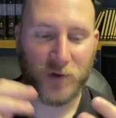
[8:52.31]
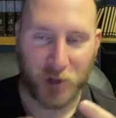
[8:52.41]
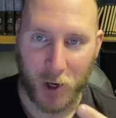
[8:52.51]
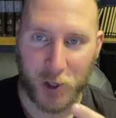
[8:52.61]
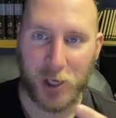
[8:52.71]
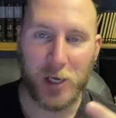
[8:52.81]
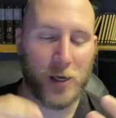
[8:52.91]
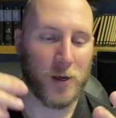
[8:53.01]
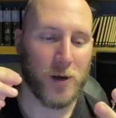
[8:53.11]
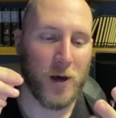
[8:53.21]
Turkey.
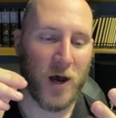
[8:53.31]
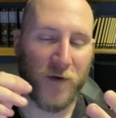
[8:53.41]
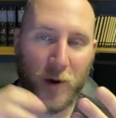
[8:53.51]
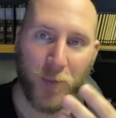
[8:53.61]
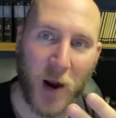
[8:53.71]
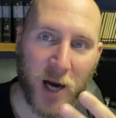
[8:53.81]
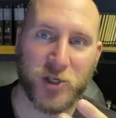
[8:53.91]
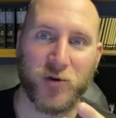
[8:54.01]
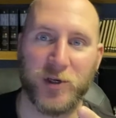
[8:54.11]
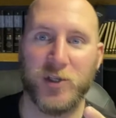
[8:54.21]
I've had
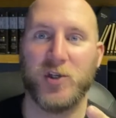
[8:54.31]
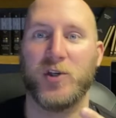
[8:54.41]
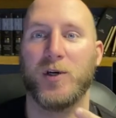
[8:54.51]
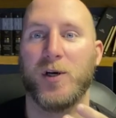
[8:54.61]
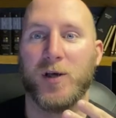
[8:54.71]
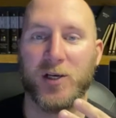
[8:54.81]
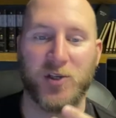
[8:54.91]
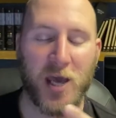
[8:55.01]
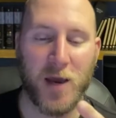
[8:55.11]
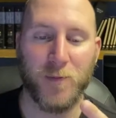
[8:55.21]
partridge. That's
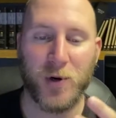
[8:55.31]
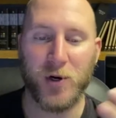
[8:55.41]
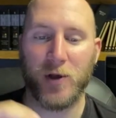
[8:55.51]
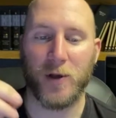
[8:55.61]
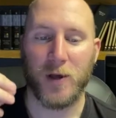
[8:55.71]
game bird.